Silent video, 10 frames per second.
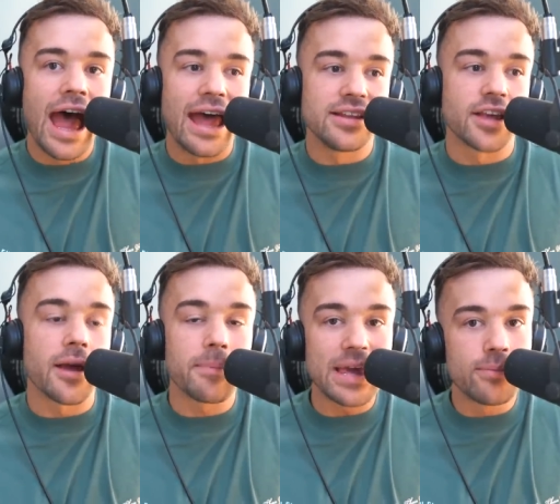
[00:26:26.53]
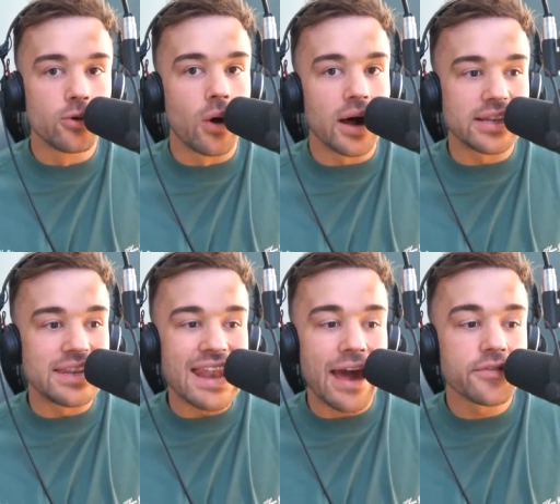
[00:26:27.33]
And it's like people are
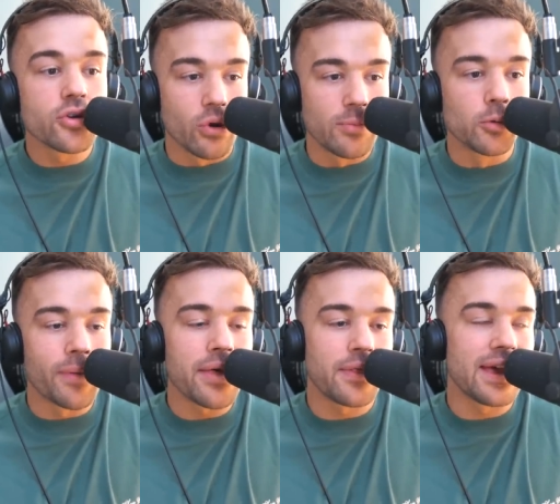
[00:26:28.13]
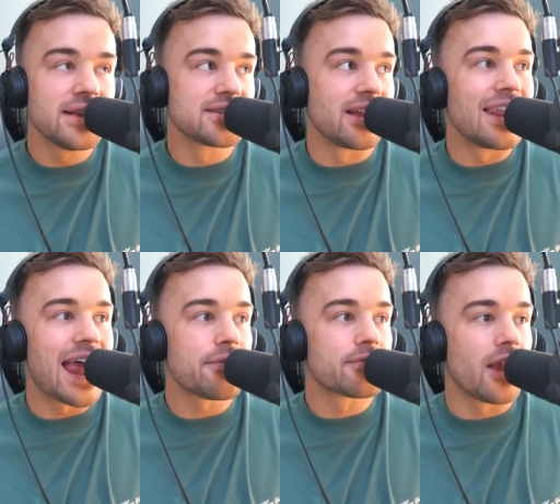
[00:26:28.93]
left crippled by things and are
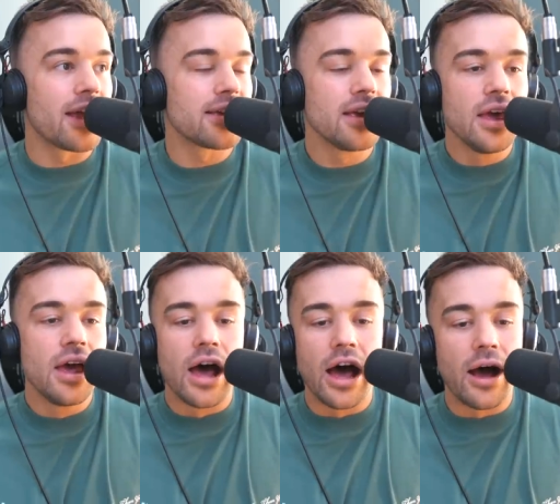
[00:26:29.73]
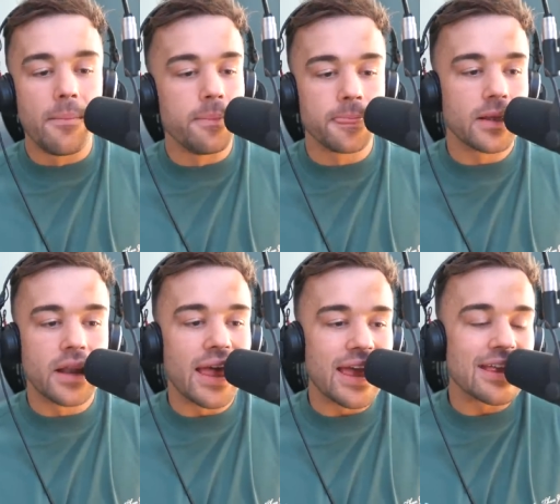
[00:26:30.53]
left like, um,
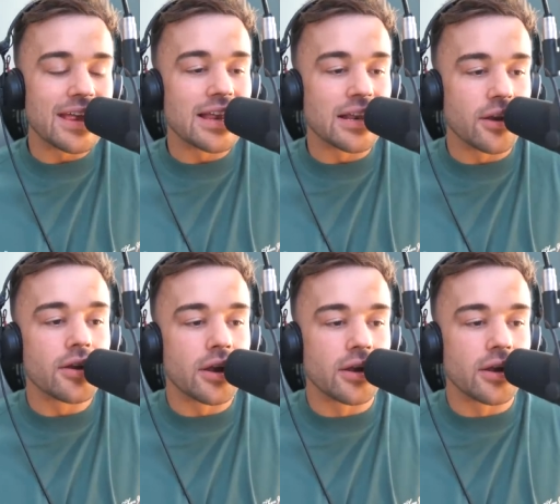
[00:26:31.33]
like it, it, uh,